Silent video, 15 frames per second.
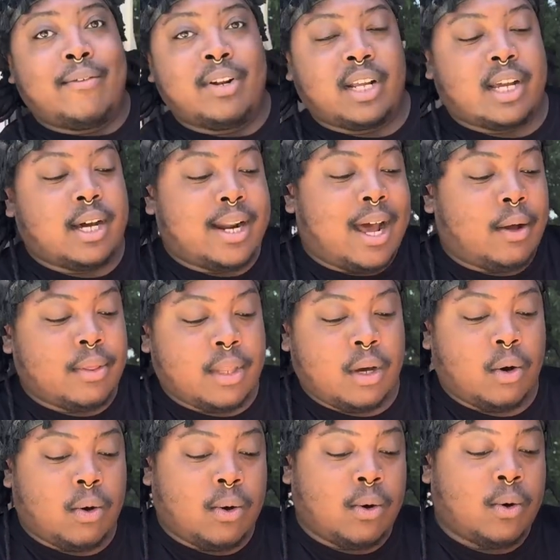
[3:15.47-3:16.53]
to cut out the
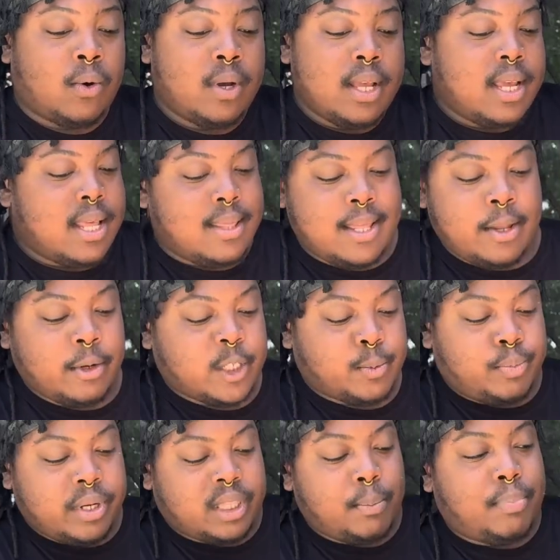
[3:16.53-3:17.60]
hole. Then you just
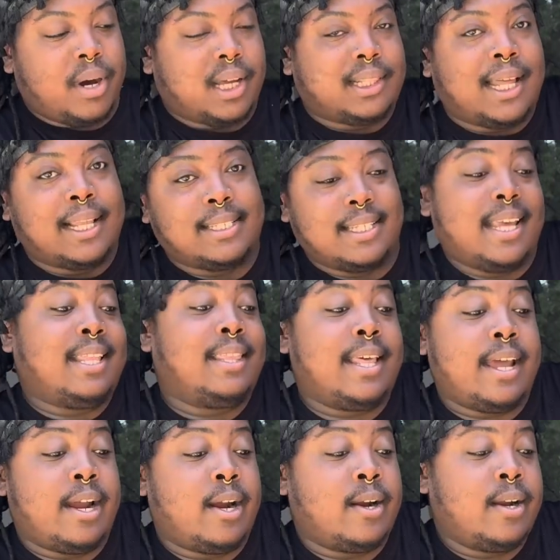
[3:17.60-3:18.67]
put the puck lights in
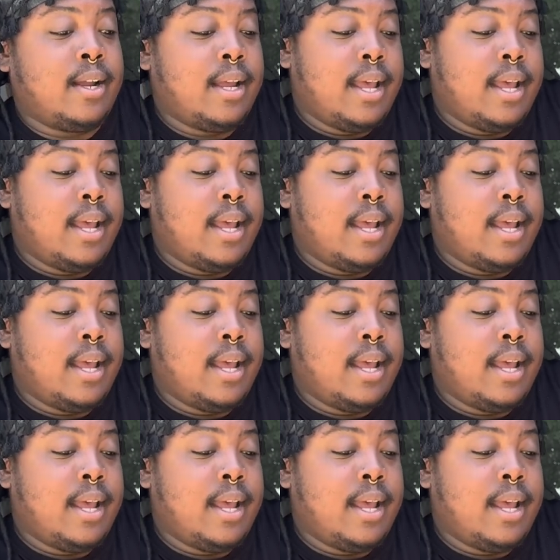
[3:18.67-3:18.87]
there